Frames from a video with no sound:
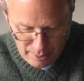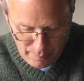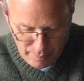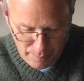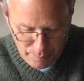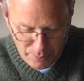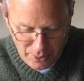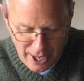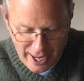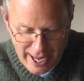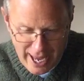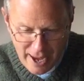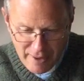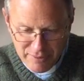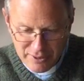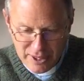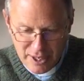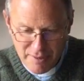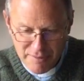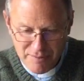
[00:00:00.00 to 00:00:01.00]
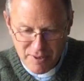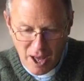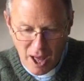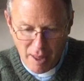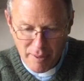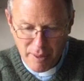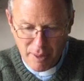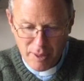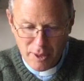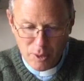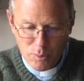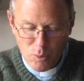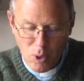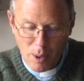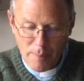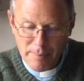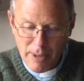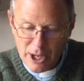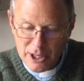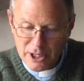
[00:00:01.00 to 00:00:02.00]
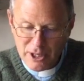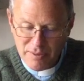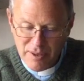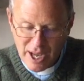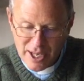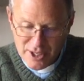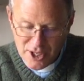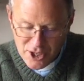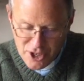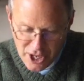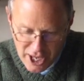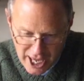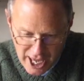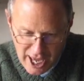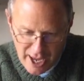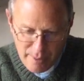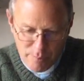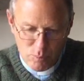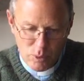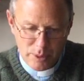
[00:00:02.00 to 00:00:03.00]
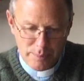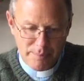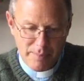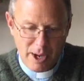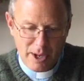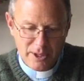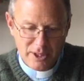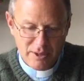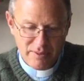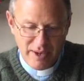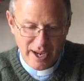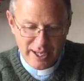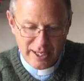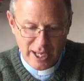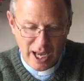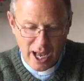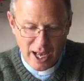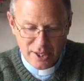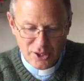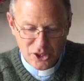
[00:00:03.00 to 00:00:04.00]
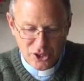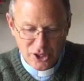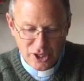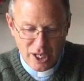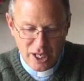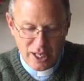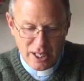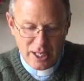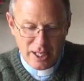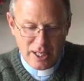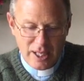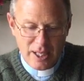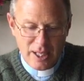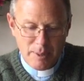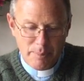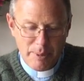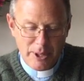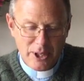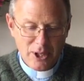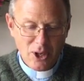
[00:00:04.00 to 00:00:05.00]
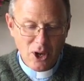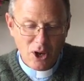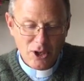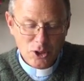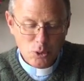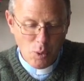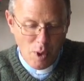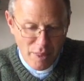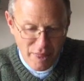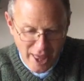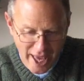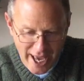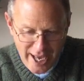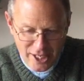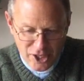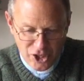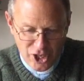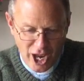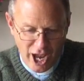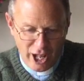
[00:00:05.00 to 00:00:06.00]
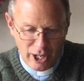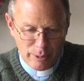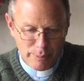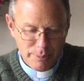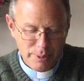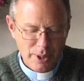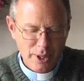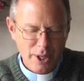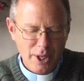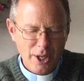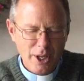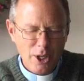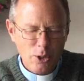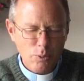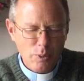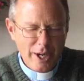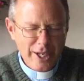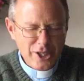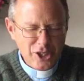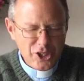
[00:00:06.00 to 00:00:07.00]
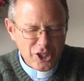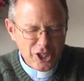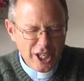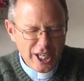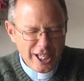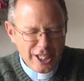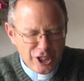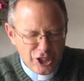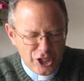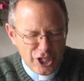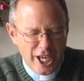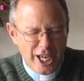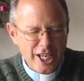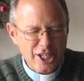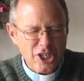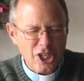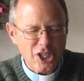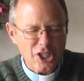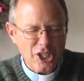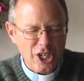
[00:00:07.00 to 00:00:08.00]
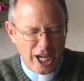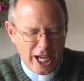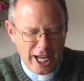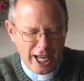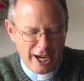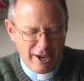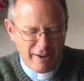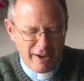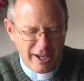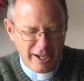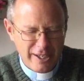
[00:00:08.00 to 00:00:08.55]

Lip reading: We pray, Heavenly Father, that what motivated him would motivate us, because with his help, we see Jesus clearer.